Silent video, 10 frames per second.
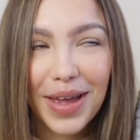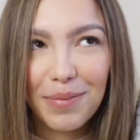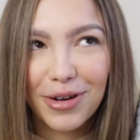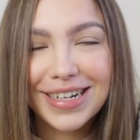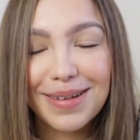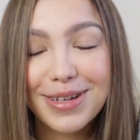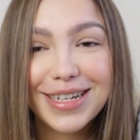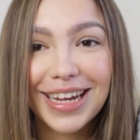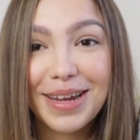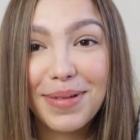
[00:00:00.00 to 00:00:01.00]
I'm really tempted
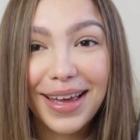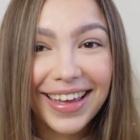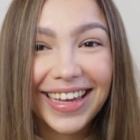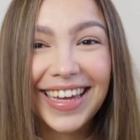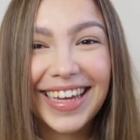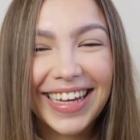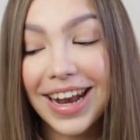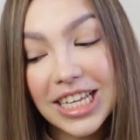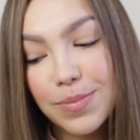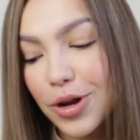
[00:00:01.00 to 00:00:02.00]
to keep it.
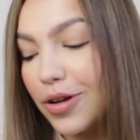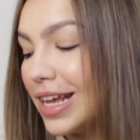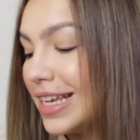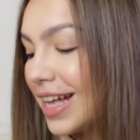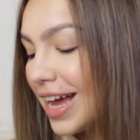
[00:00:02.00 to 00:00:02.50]
Last but not least,